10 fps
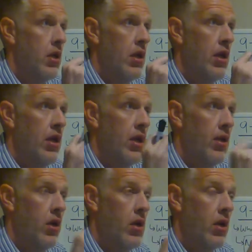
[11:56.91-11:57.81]
uh,
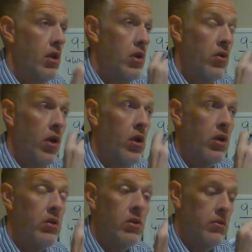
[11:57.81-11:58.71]
in art, you know, an
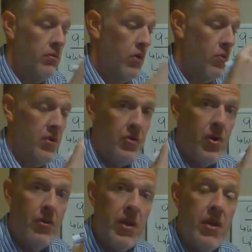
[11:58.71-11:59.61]
article that Williams
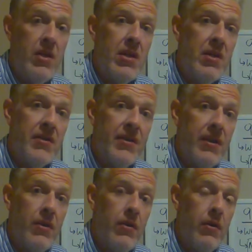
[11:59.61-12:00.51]
wrote that then
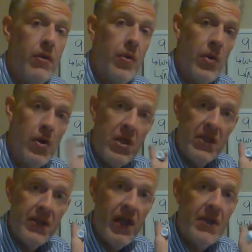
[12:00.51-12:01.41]
Nielsen, that we already
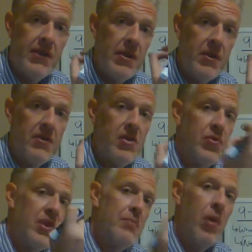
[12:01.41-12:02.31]
discussed, Nielsen's
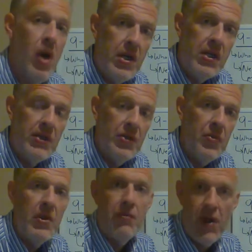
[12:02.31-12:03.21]
responding to
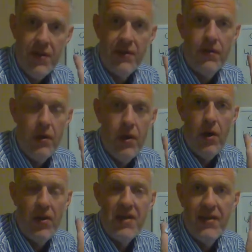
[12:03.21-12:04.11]
when he writes
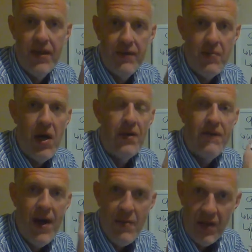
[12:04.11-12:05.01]
all that stuff about the
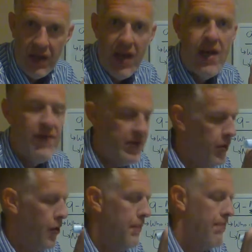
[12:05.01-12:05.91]
fat man in the cave and
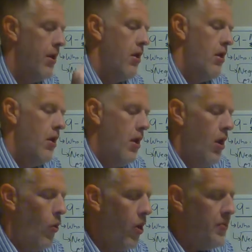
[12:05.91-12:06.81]
so on.
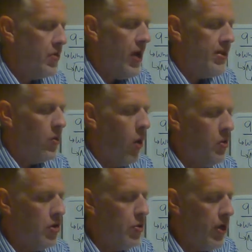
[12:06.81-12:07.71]
Williams writes,
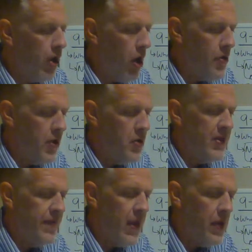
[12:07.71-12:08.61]
quote, to regard
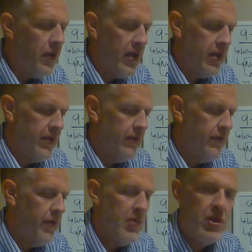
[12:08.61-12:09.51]
those feelings
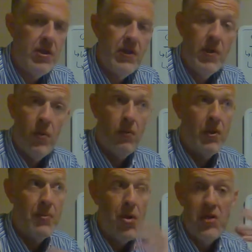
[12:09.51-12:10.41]
from a, so
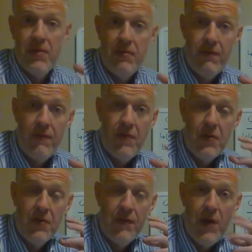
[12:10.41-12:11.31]
what the person
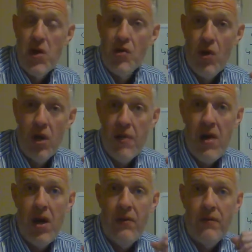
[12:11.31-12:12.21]
feels very strongly
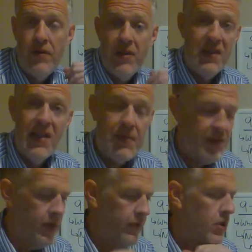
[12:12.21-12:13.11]
about, the
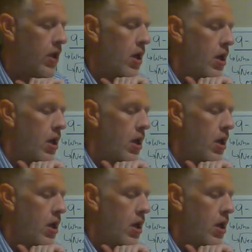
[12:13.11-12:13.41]
deepest level,